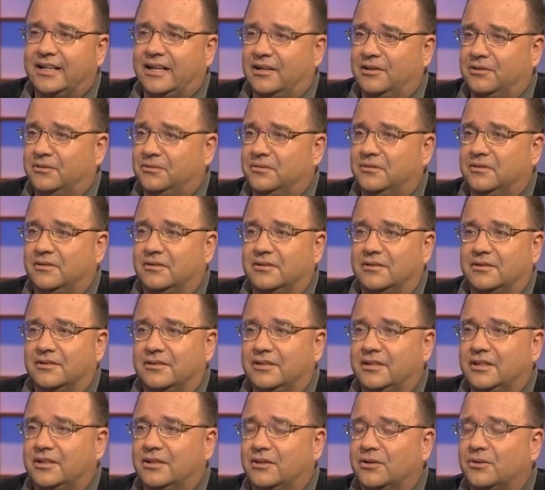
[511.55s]
down,
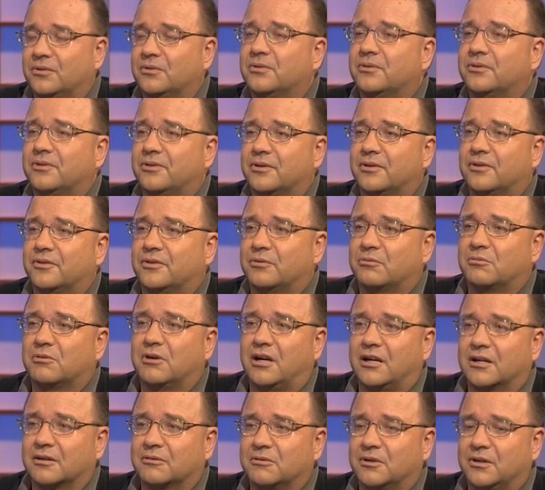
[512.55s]
the
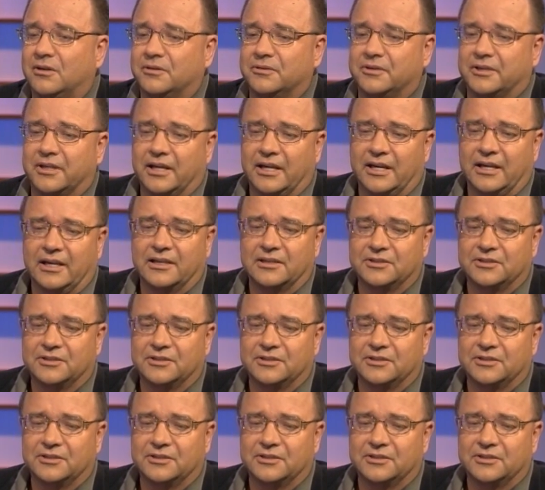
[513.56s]
wrong road.